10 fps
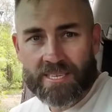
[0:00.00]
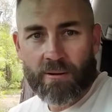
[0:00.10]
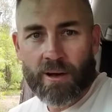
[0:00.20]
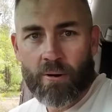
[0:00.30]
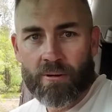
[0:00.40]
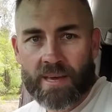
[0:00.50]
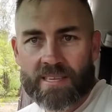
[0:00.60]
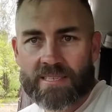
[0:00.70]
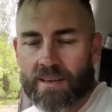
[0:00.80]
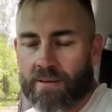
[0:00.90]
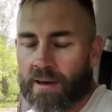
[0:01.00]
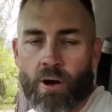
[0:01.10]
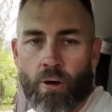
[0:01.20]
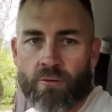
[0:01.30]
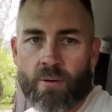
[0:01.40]
how cold it gets. So our
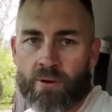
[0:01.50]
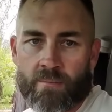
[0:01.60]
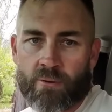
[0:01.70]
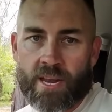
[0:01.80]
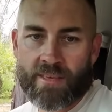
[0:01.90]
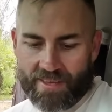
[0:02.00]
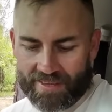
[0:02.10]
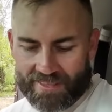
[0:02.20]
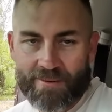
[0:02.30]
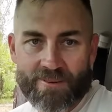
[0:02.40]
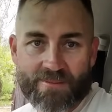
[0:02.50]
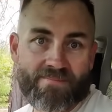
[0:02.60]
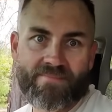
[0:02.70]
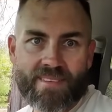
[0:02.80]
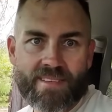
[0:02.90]
whole trip we didn't put anything in there, which
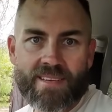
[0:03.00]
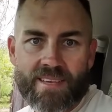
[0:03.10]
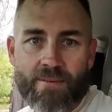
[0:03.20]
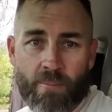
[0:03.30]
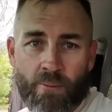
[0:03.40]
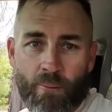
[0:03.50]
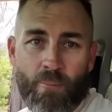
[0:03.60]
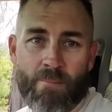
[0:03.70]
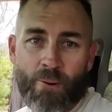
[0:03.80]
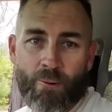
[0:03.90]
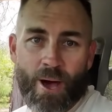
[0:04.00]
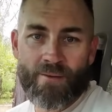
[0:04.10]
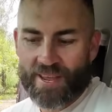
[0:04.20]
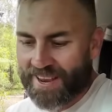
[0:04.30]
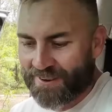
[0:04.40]
we pulled over
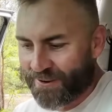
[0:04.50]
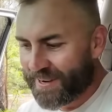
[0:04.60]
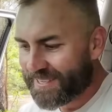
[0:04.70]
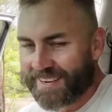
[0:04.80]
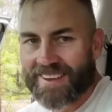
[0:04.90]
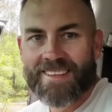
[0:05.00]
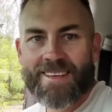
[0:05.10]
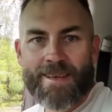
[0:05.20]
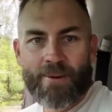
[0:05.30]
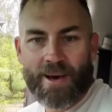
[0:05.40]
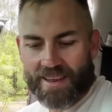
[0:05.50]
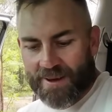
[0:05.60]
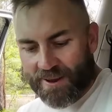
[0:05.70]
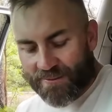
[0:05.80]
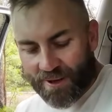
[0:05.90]
to get drinks. So, but yeah,
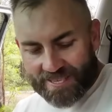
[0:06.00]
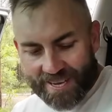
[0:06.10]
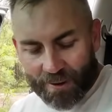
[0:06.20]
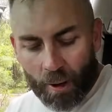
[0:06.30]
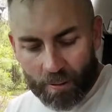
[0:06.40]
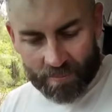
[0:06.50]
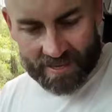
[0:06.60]
we didn't realise how cold it would